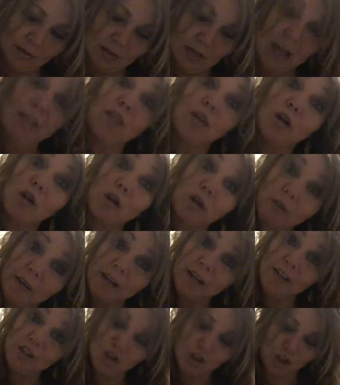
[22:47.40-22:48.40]
and the
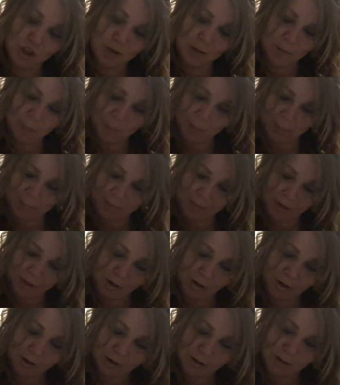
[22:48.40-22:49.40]
Grinch, the
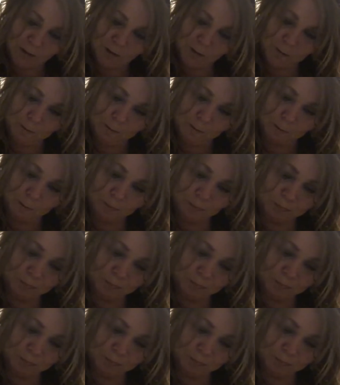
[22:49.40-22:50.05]
cartoon,